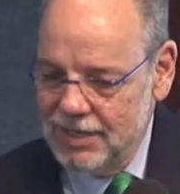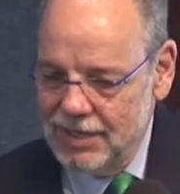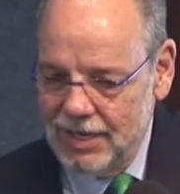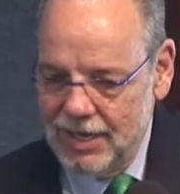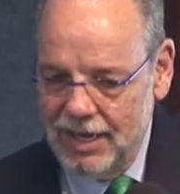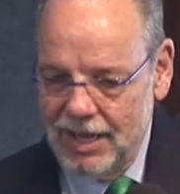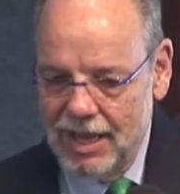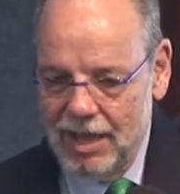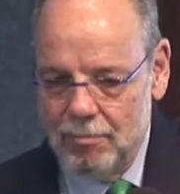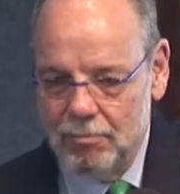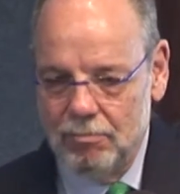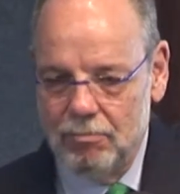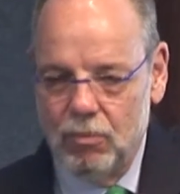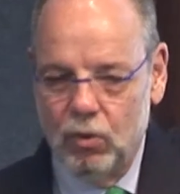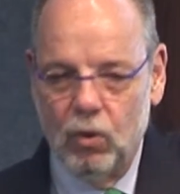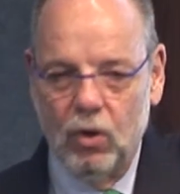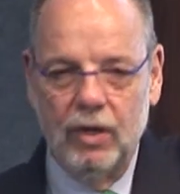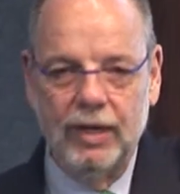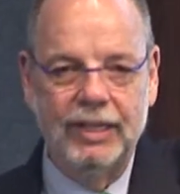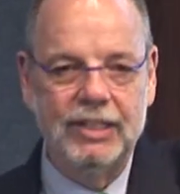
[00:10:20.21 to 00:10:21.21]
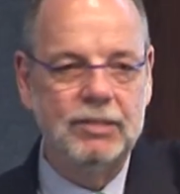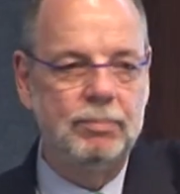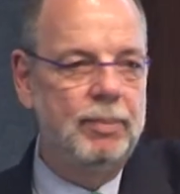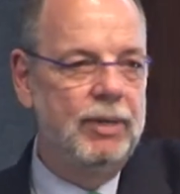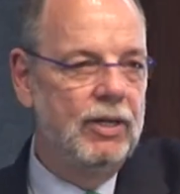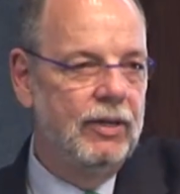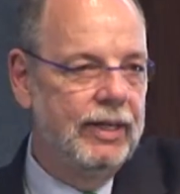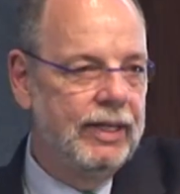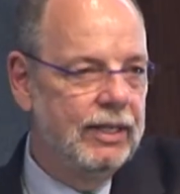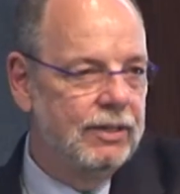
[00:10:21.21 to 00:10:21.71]
more
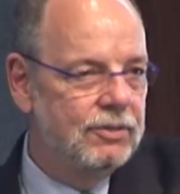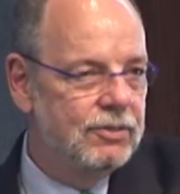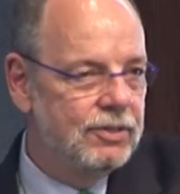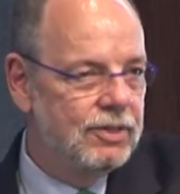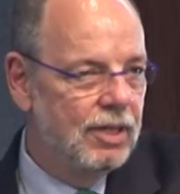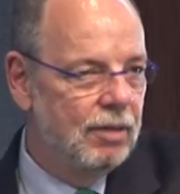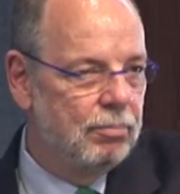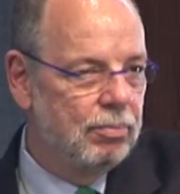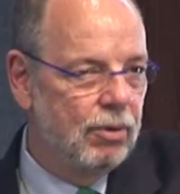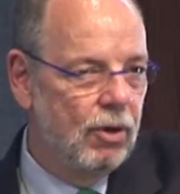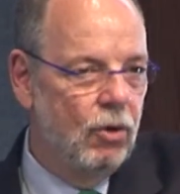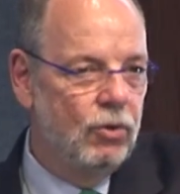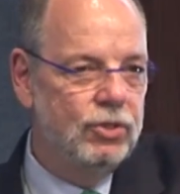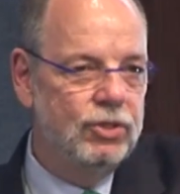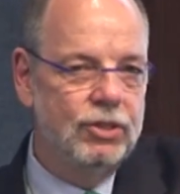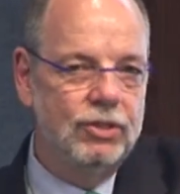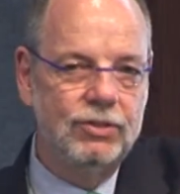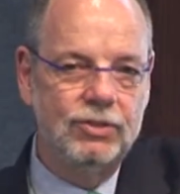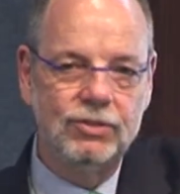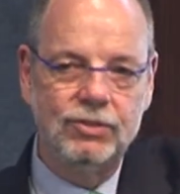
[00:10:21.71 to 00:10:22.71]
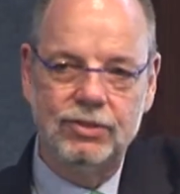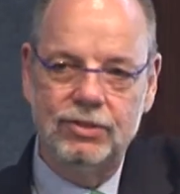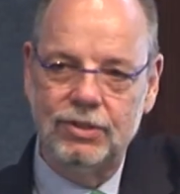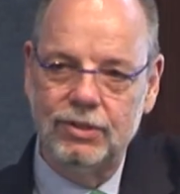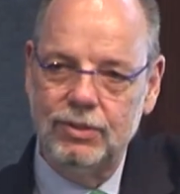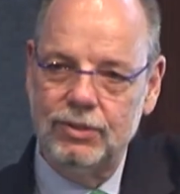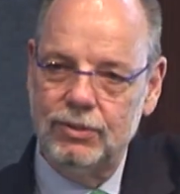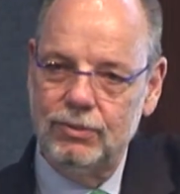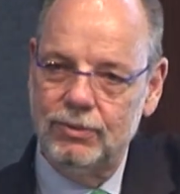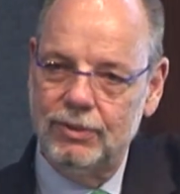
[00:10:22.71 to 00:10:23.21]
experienced approaches
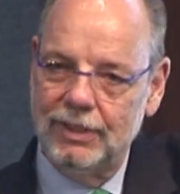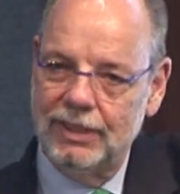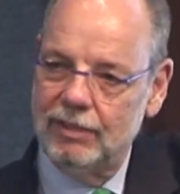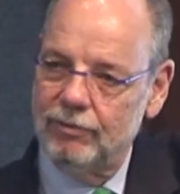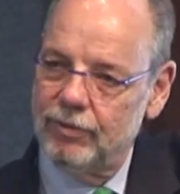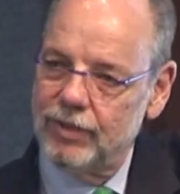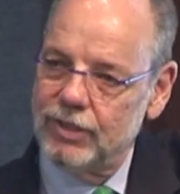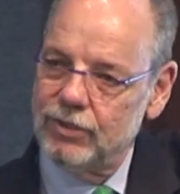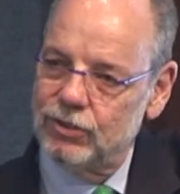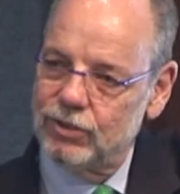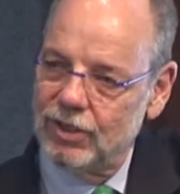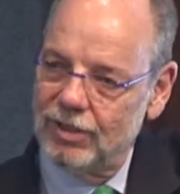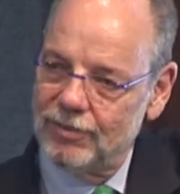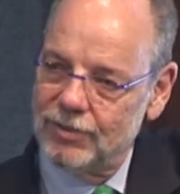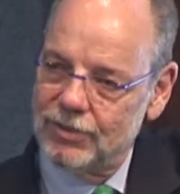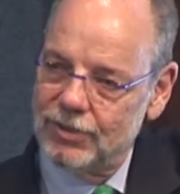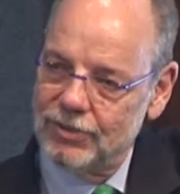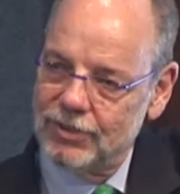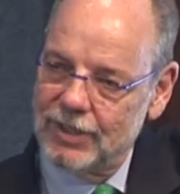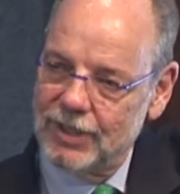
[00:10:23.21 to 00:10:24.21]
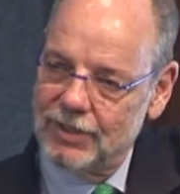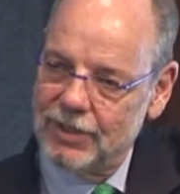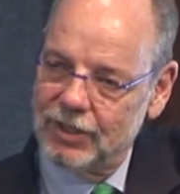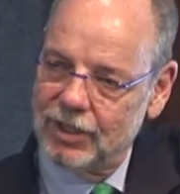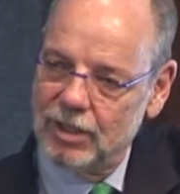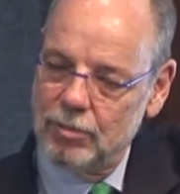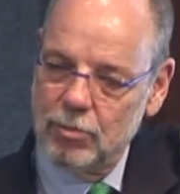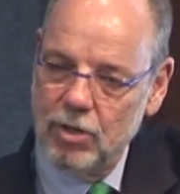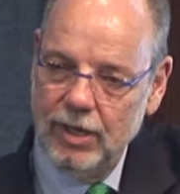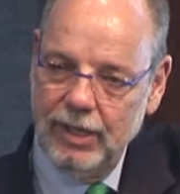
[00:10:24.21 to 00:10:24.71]
to delivering services at the
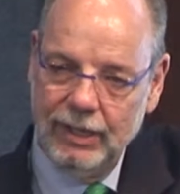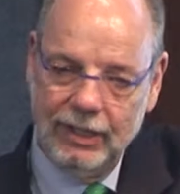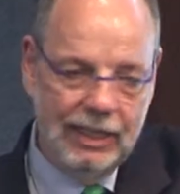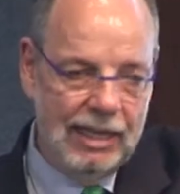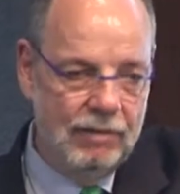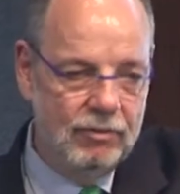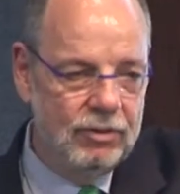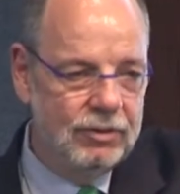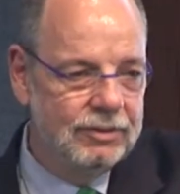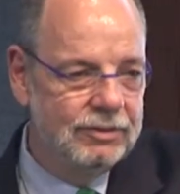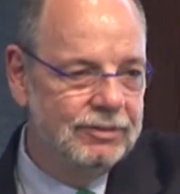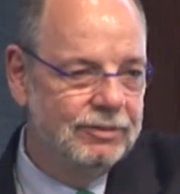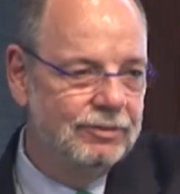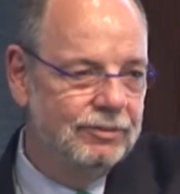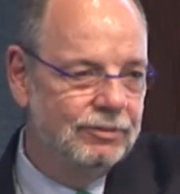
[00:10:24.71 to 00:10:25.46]
community level.